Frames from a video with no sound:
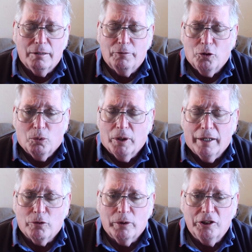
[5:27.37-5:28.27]
for
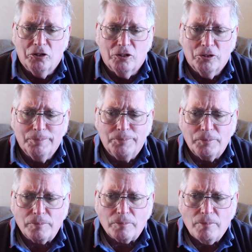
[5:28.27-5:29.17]
whatever reasons.
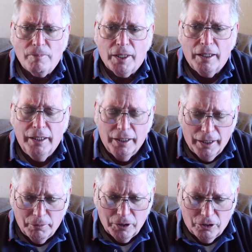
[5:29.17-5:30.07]
And
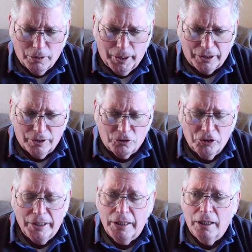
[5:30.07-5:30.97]
I would learn about those.
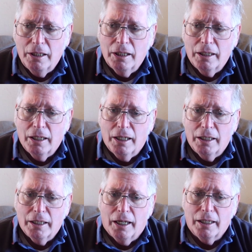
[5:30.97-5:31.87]

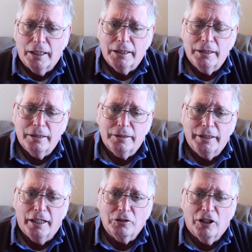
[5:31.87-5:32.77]

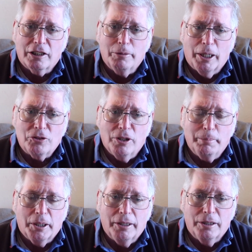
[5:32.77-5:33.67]
Dad talked about
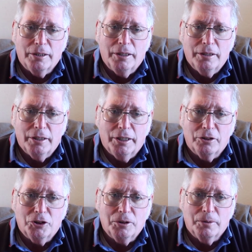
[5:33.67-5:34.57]
jumping
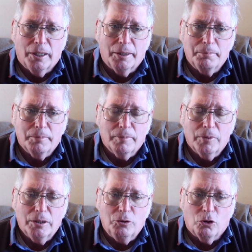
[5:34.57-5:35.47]
into
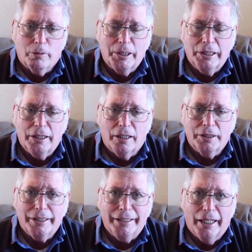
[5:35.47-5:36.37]
Normandy on
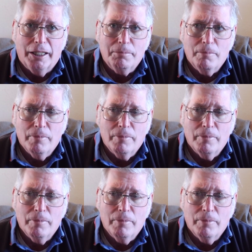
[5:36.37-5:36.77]
D-Day.